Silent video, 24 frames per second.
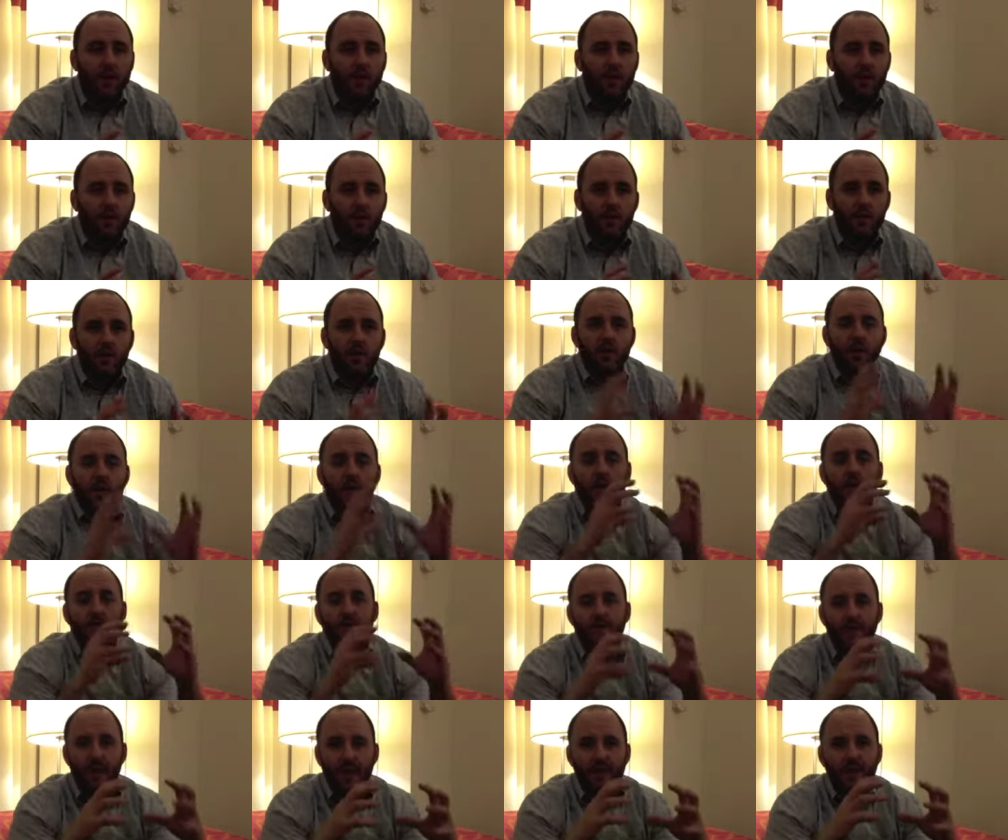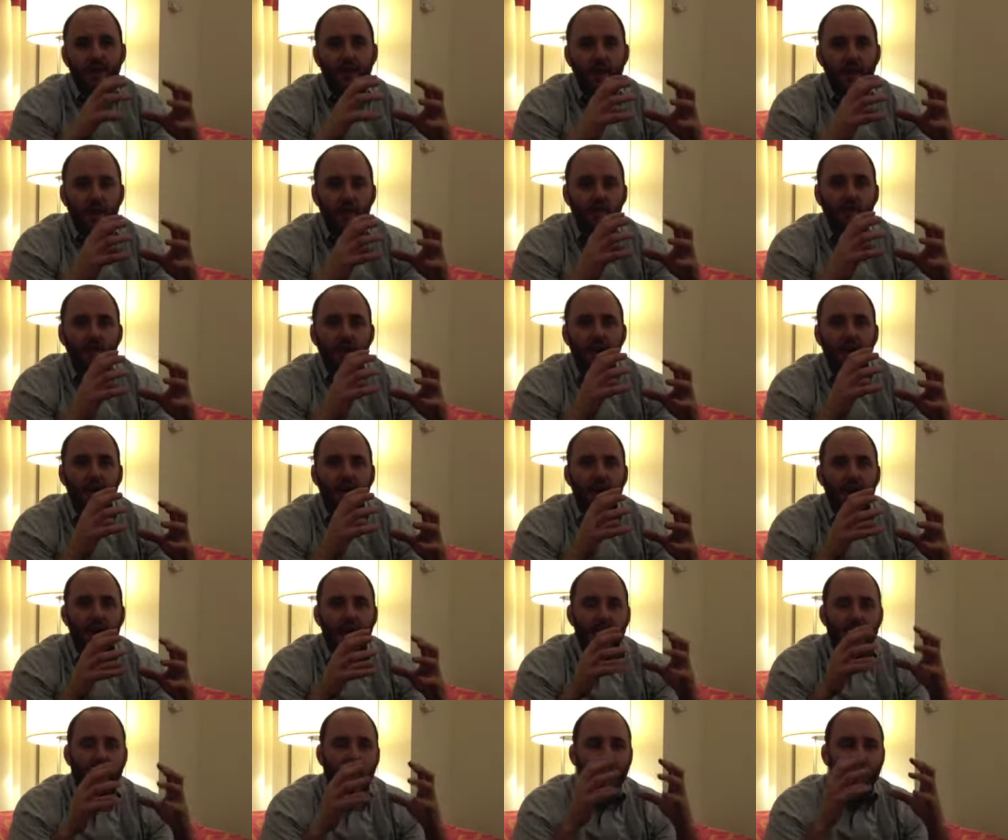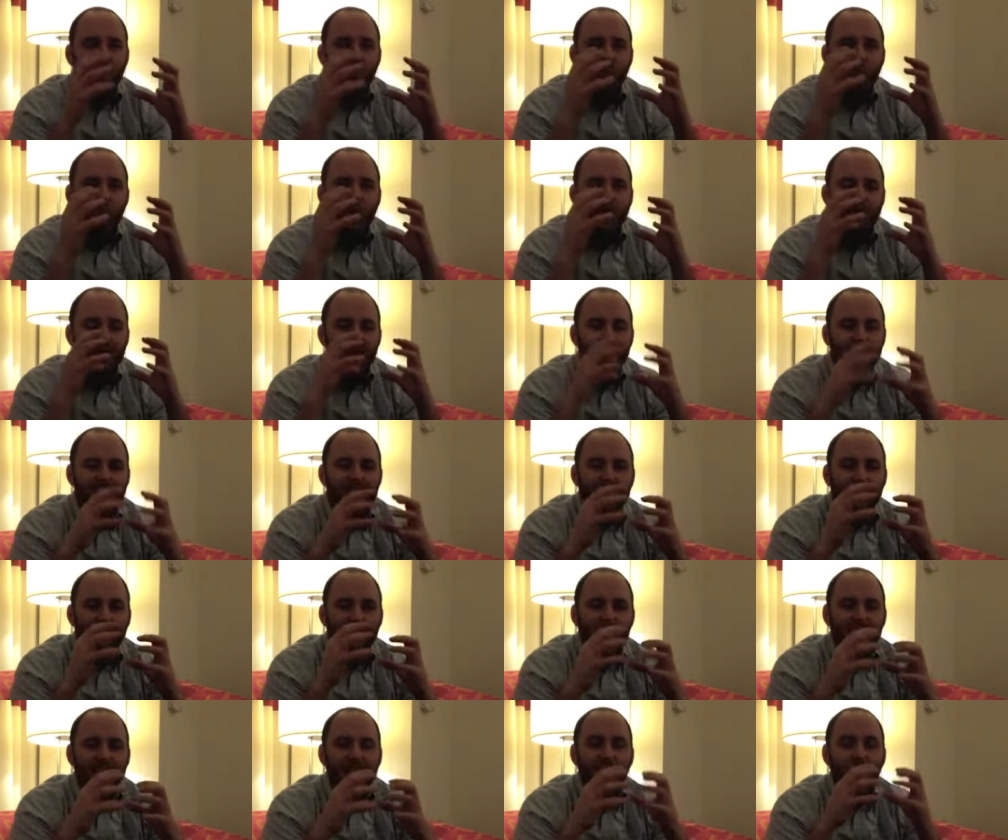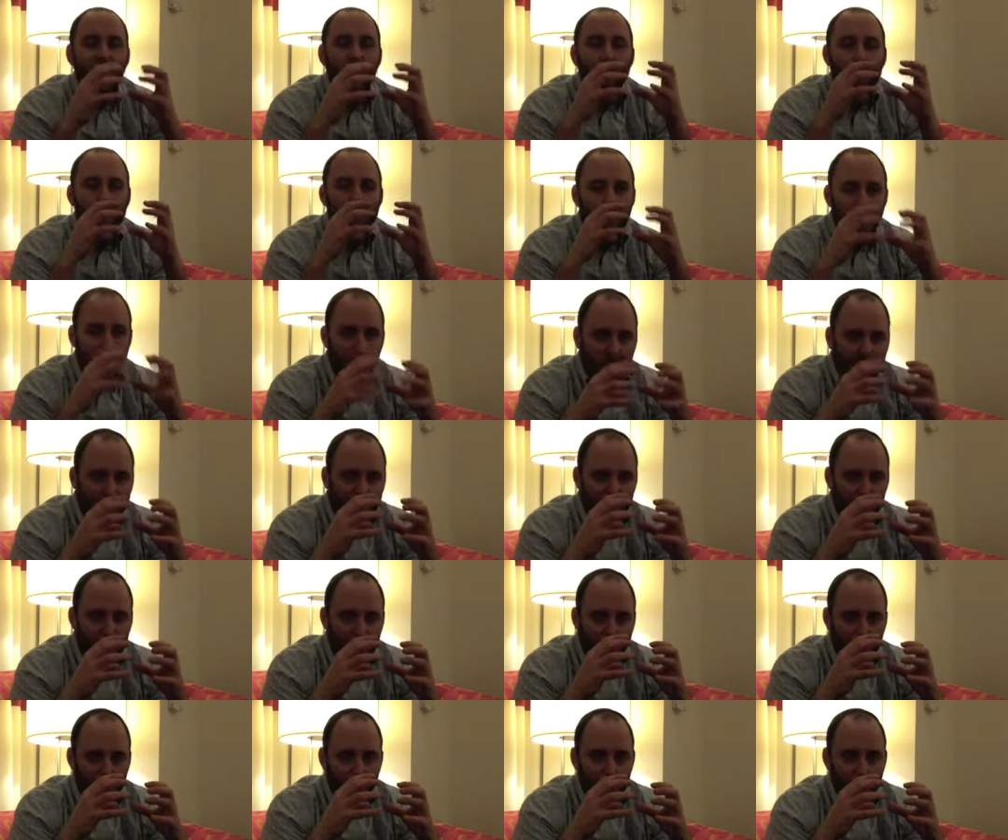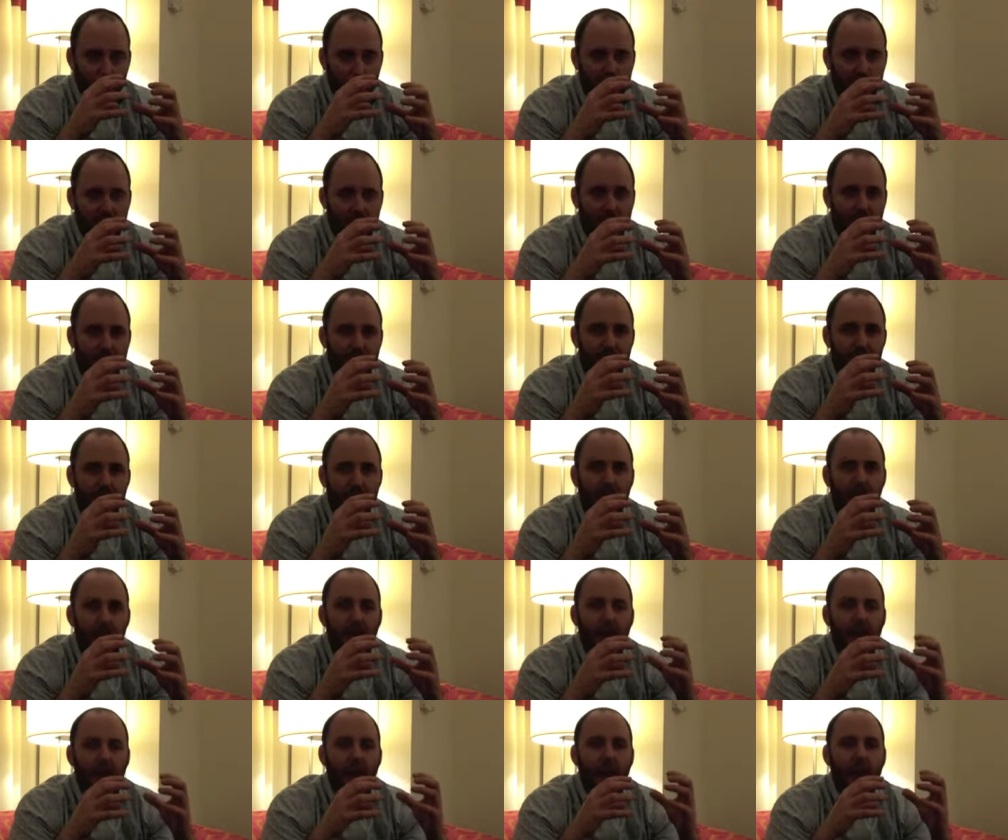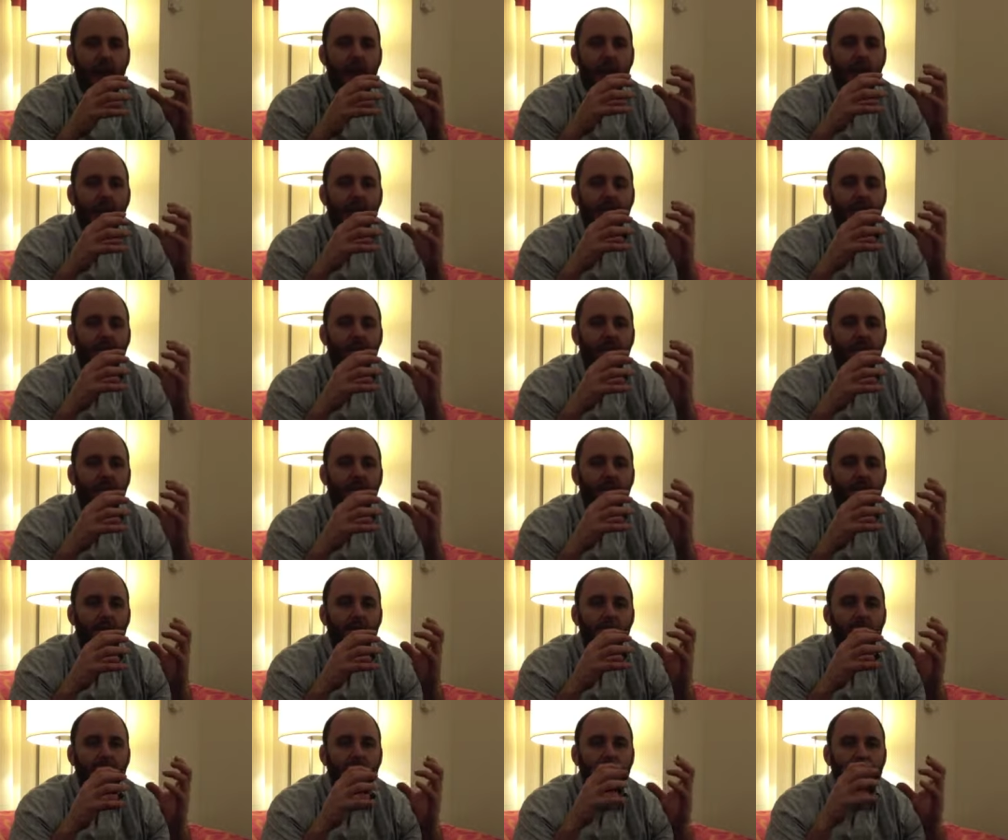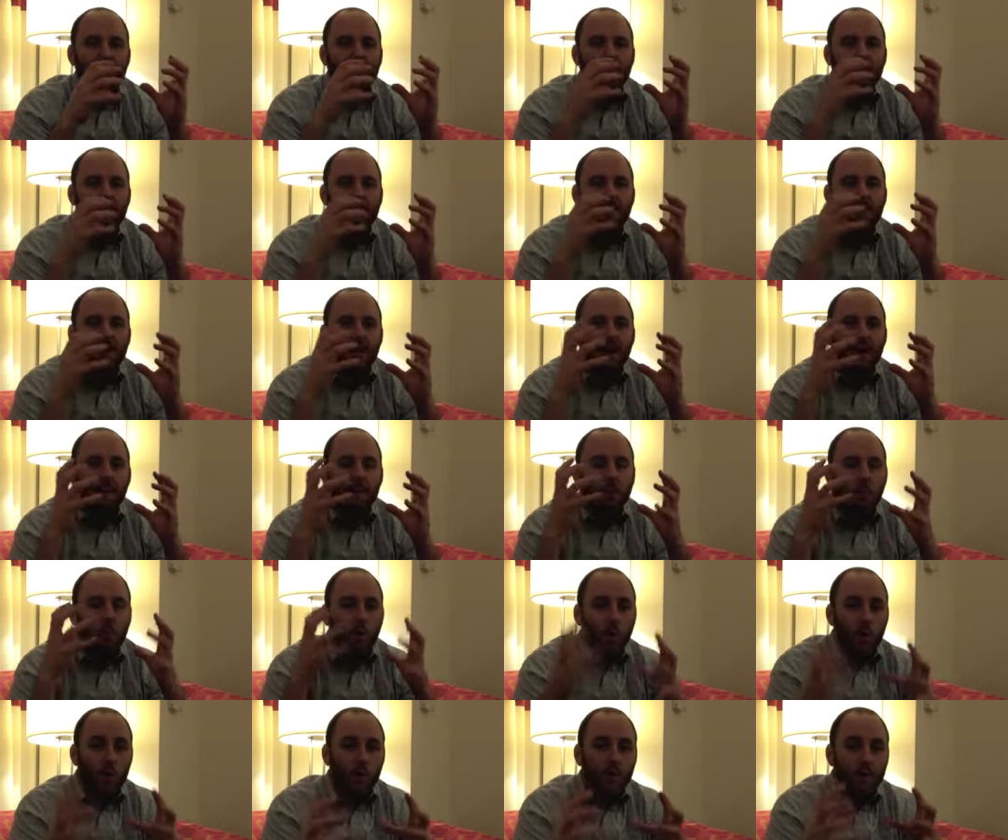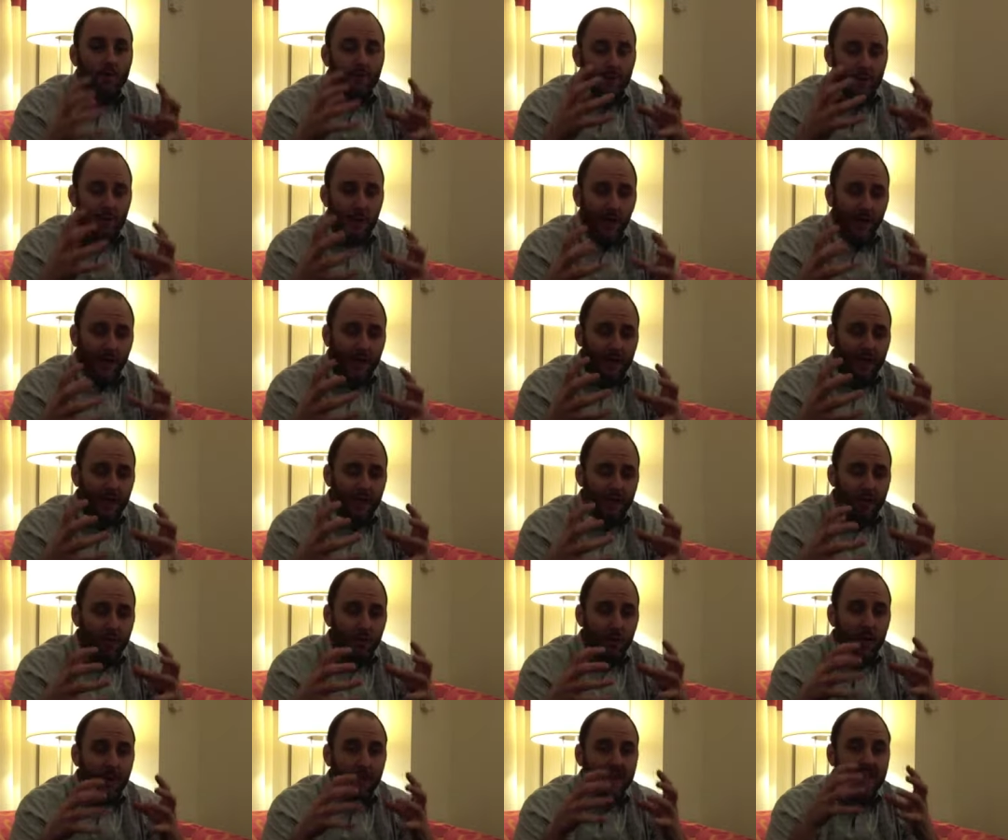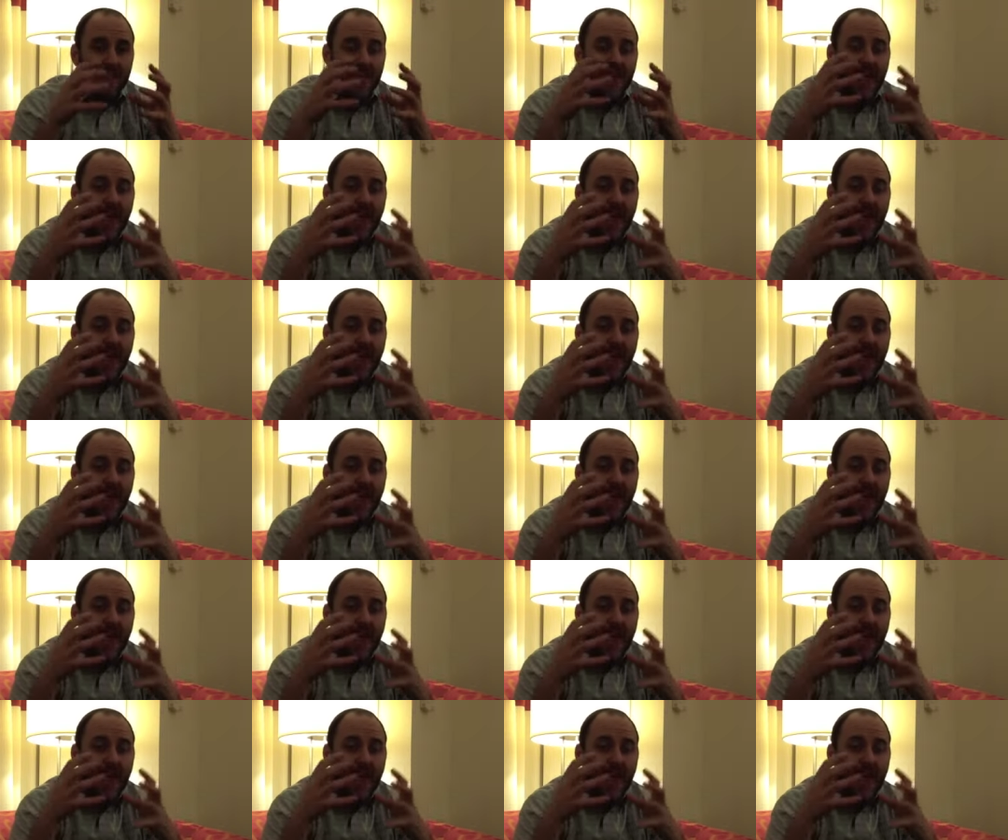you can create a video, and within the video, it markets your product, and it's a portal for marketing your product.